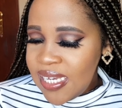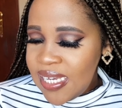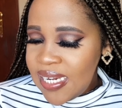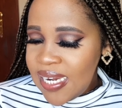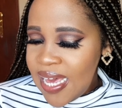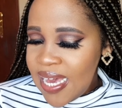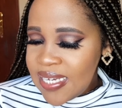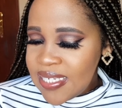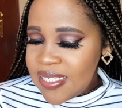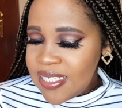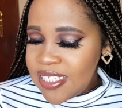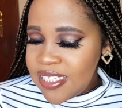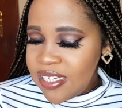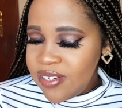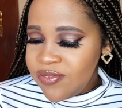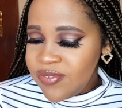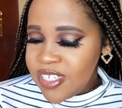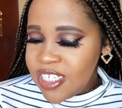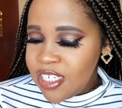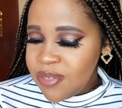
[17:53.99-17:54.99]
elastin,
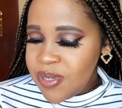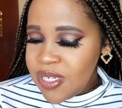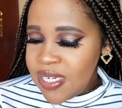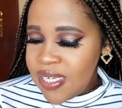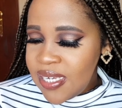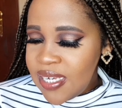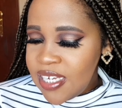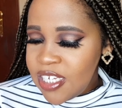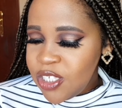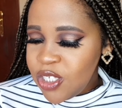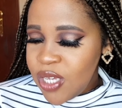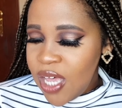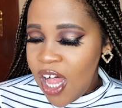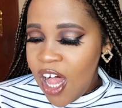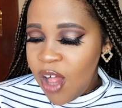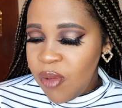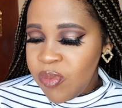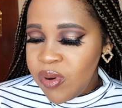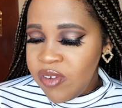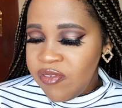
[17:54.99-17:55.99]
and vitamin E to
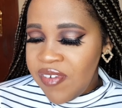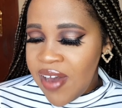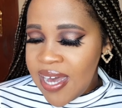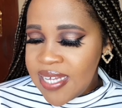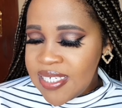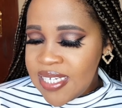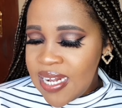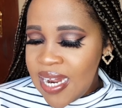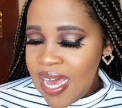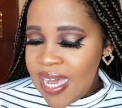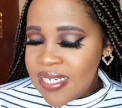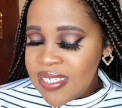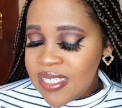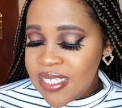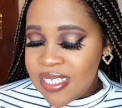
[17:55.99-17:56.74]
help revitalize